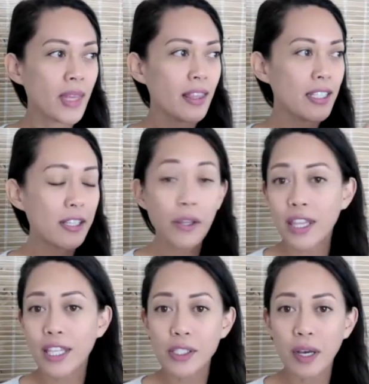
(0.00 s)
these are the
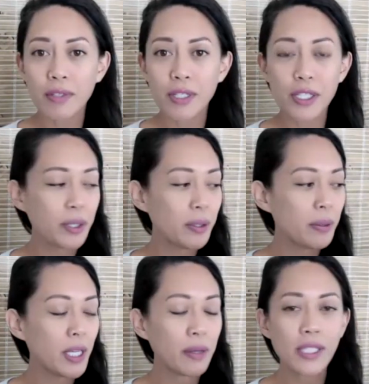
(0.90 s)
things you have to do,
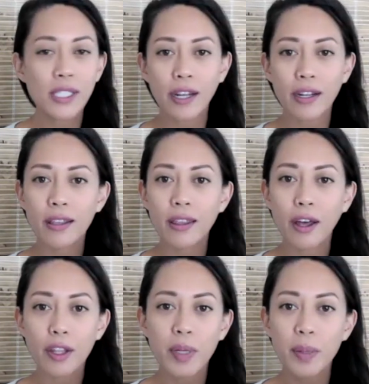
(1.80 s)
study
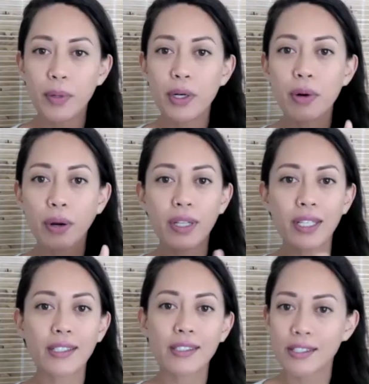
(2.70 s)
other people who are
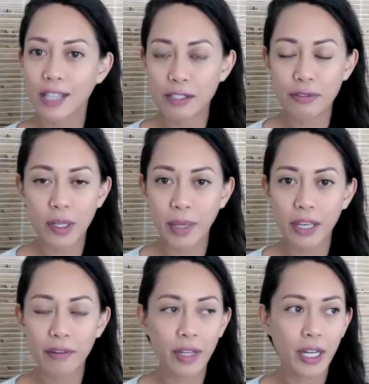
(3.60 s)
really successful at
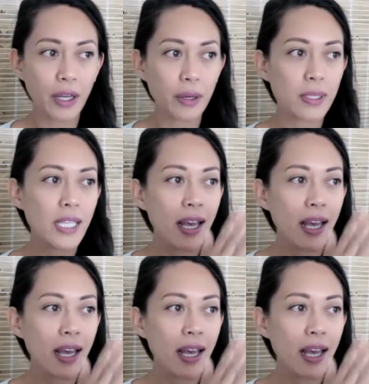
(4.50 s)
making videos,